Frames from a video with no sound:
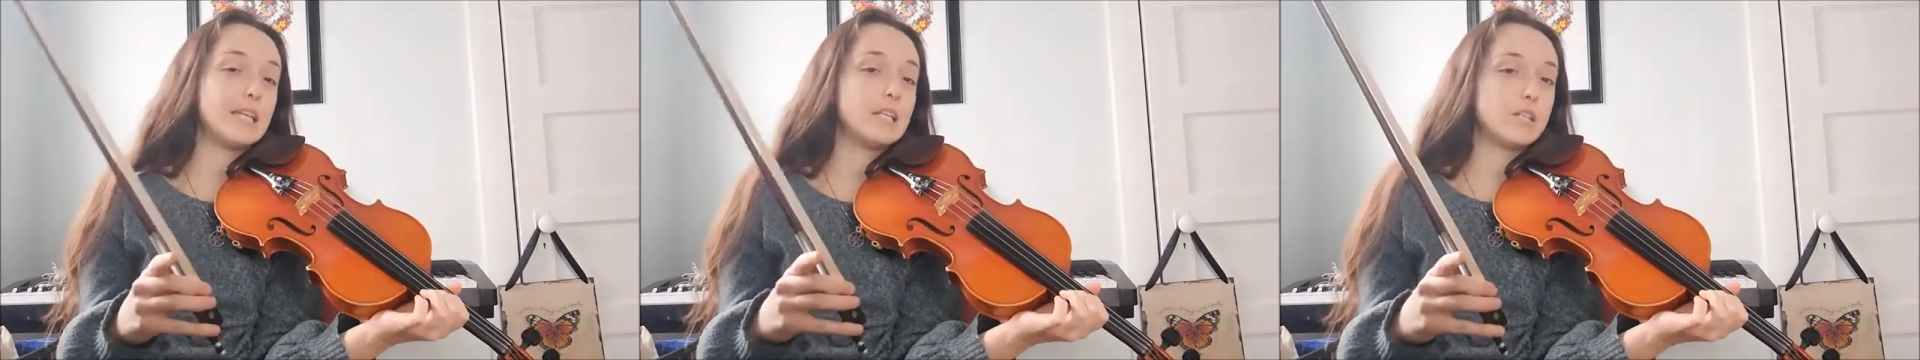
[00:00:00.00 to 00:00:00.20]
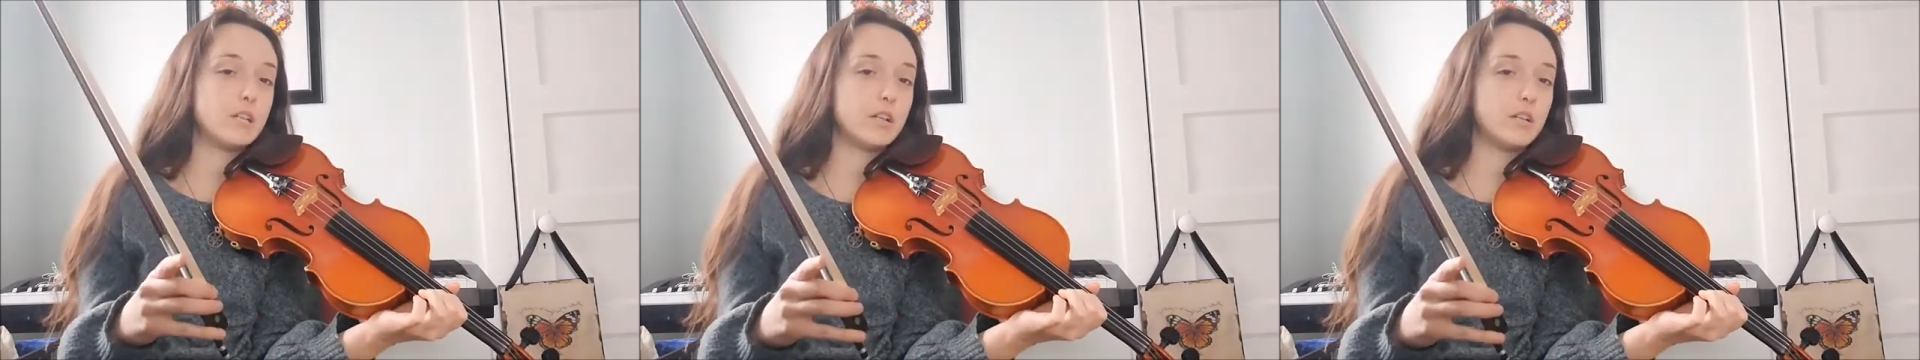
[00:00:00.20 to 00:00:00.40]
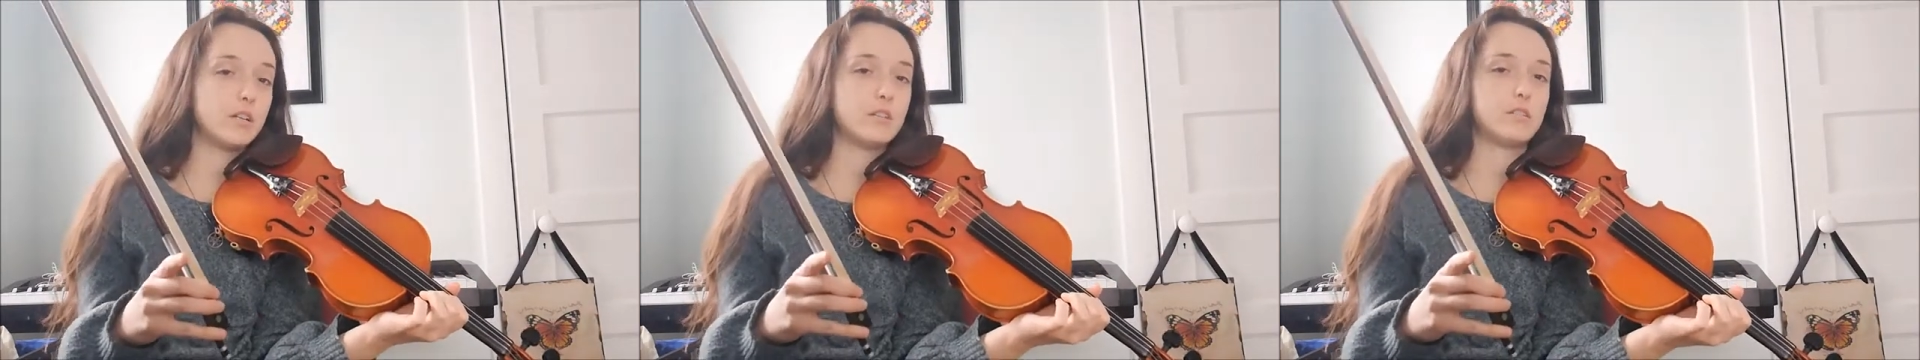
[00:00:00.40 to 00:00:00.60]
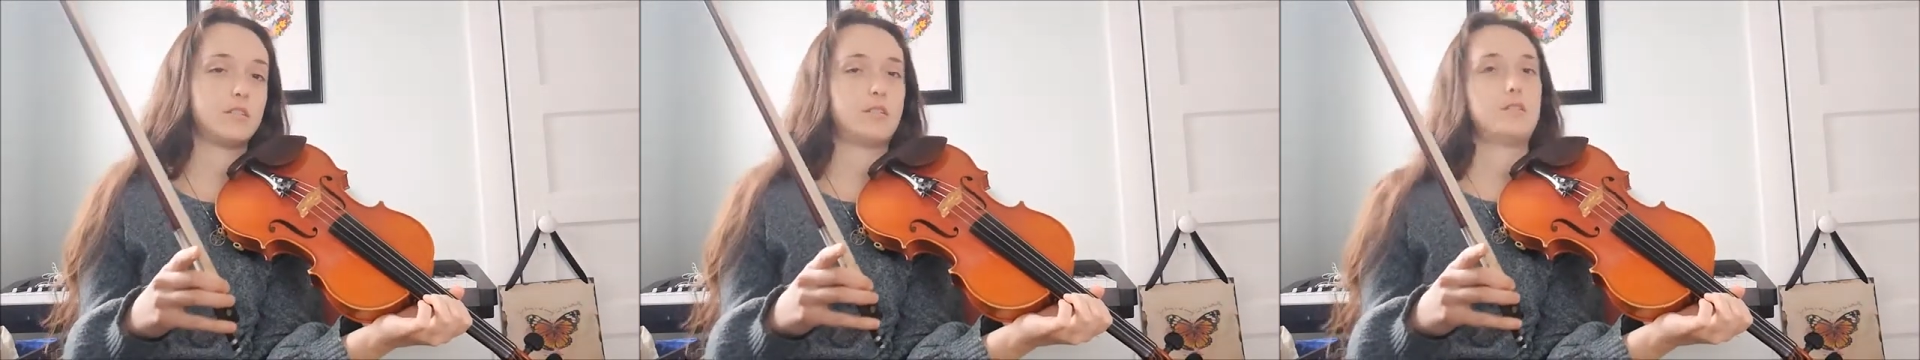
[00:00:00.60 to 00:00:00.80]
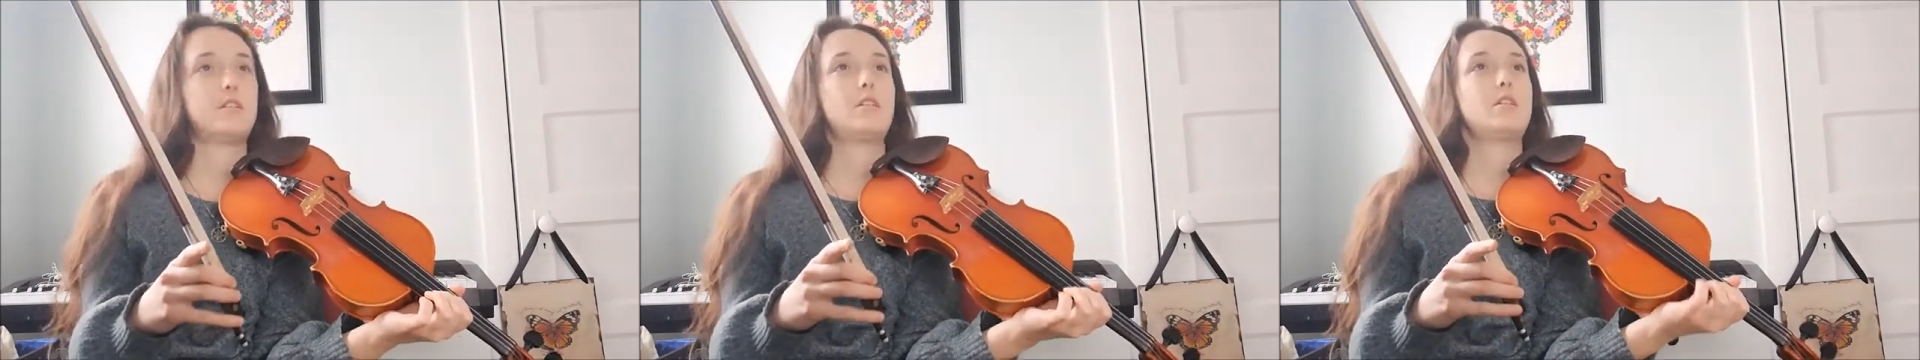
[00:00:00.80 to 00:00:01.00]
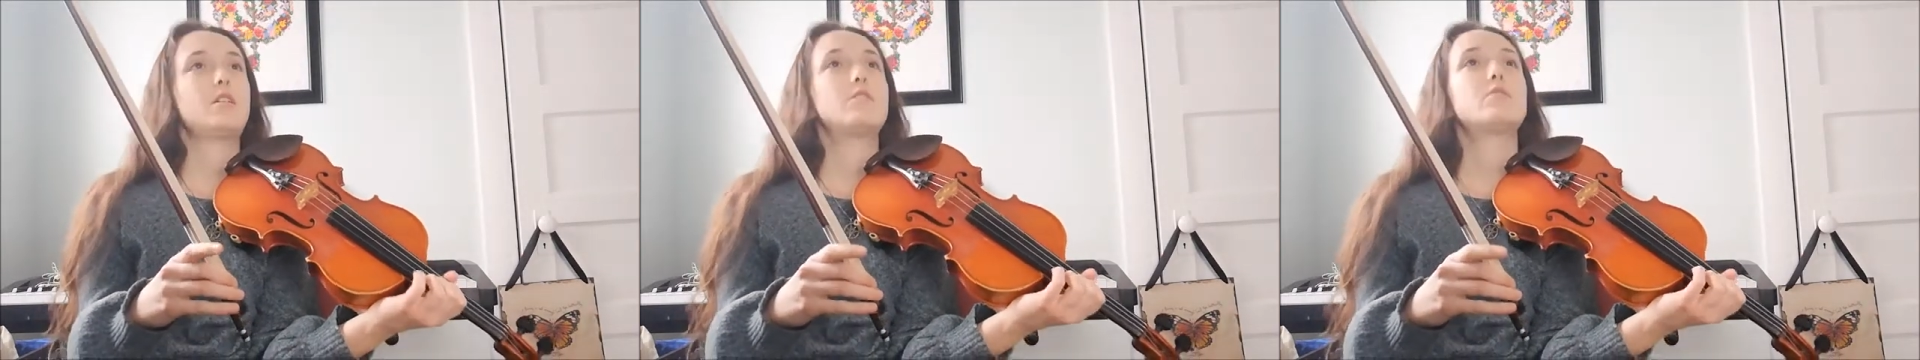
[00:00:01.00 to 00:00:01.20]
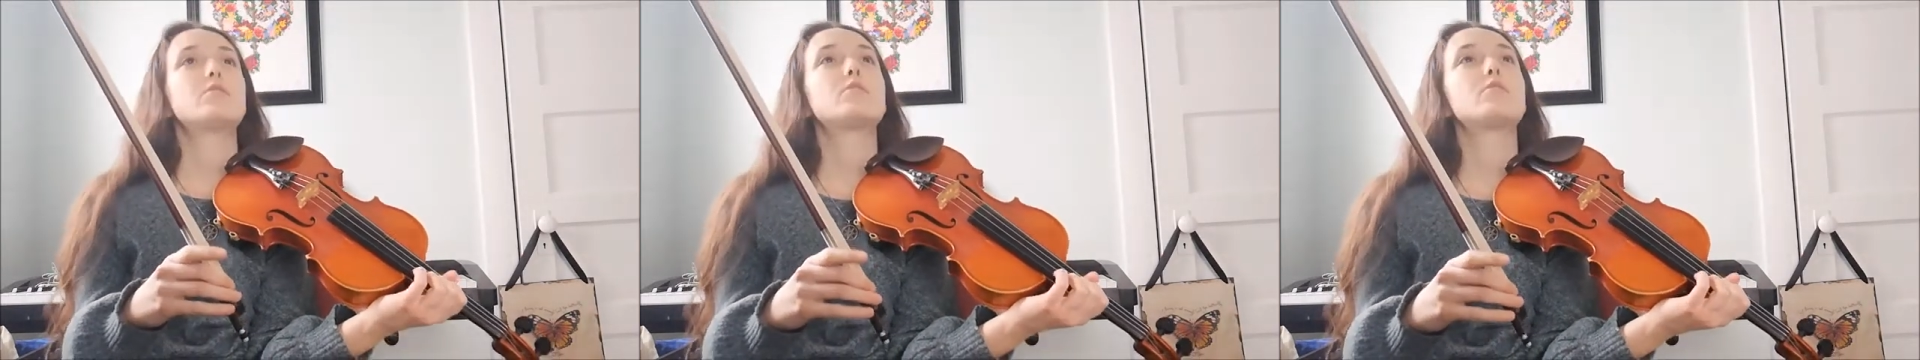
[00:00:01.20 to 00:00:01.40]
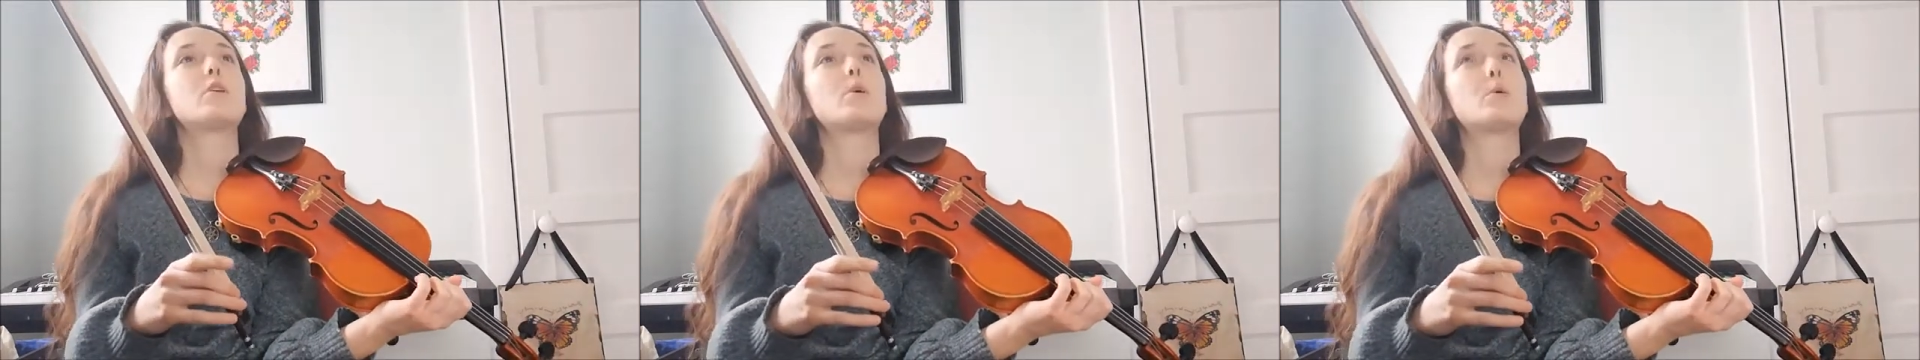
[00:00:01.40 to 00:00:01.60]
easier.
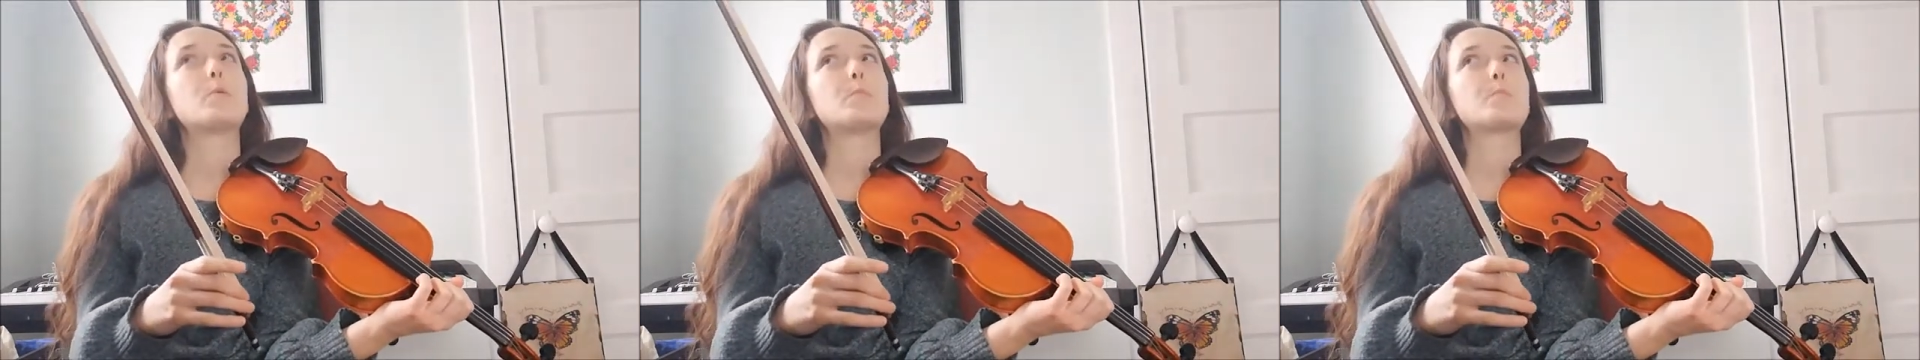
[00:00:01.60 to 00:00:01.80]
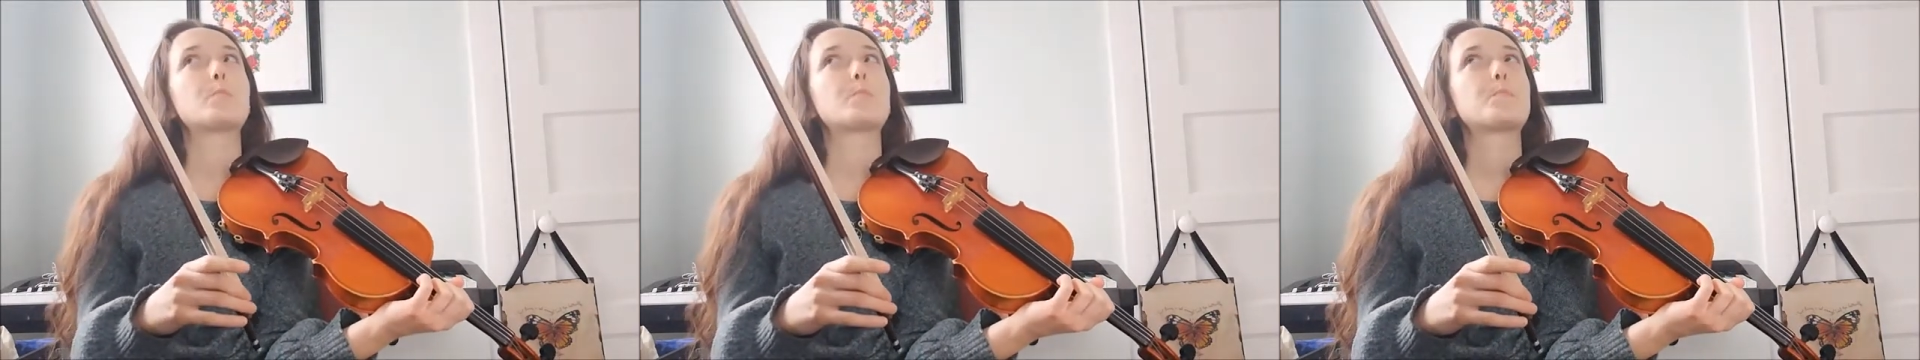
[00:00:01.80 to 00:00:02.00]
So